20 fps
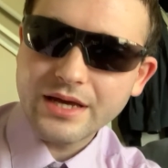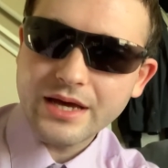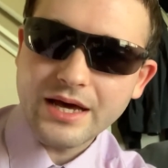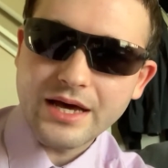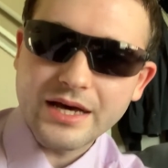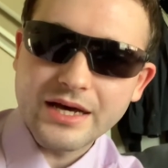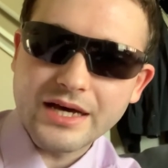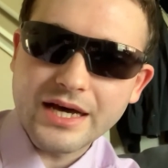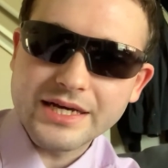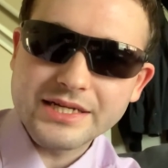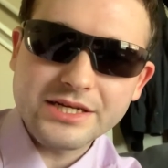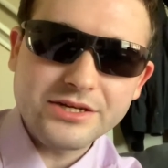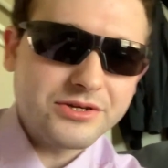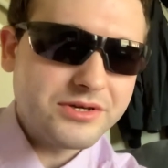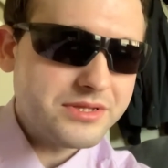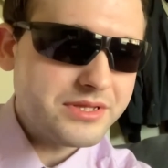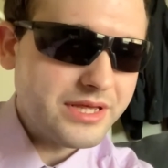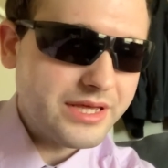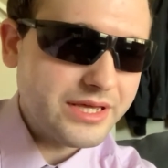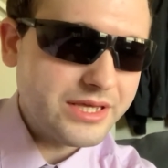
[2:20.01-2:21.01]
I know
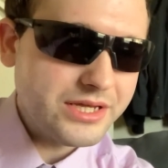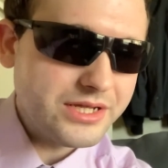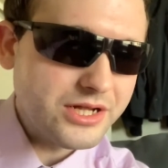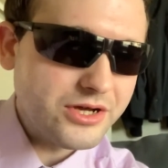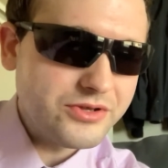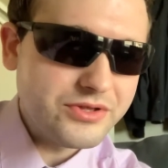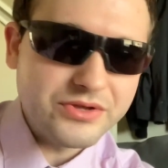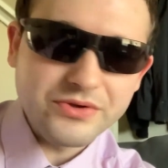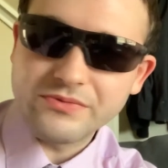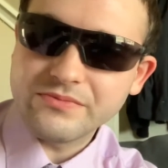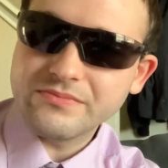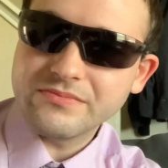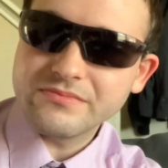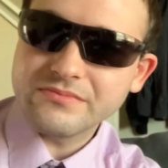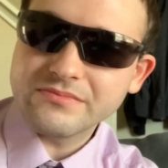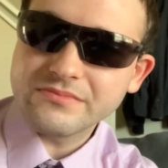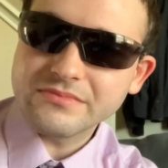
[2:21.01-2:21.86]
you think, you know, you